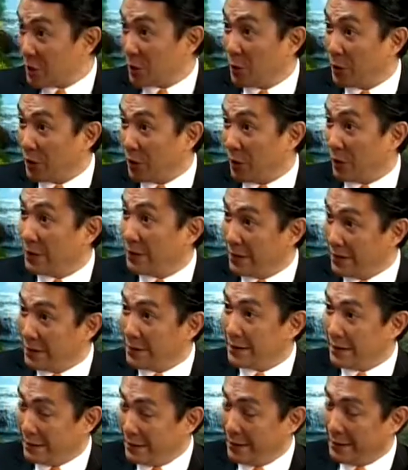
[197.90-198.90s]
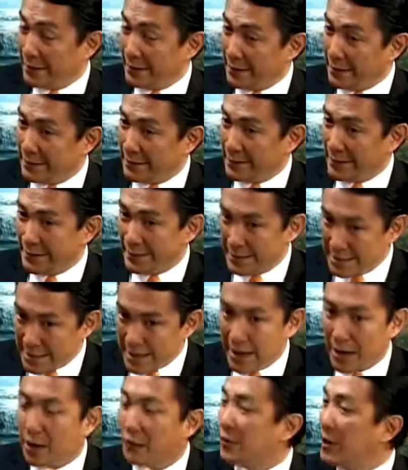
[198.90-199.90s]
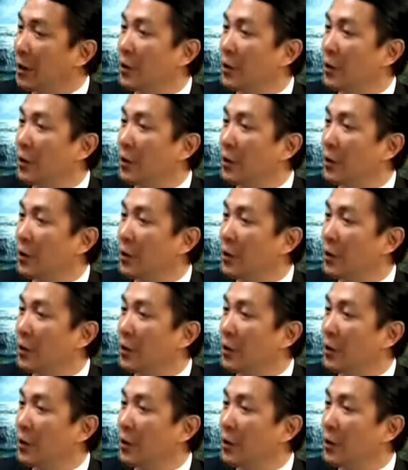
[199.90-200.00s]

security, you know, in, in, in, this era of